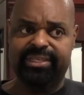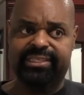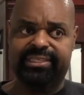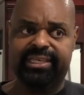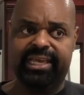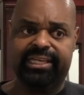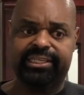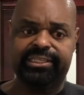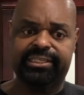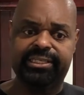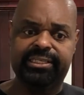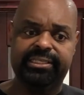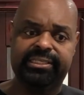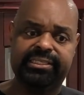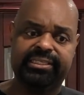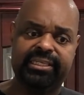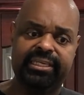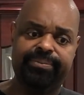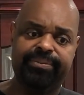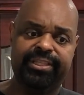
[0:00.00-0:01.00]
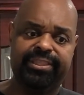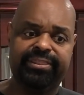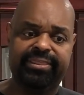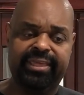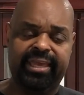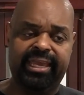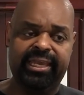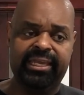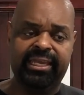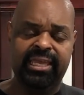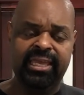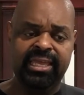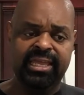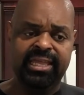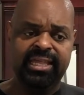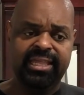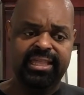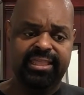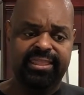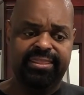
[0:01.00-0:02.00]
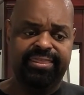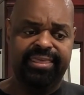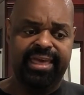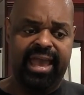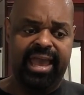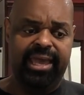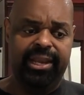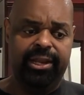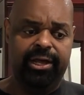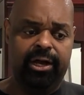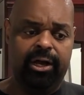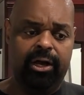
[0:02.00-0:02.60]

section seem to think that,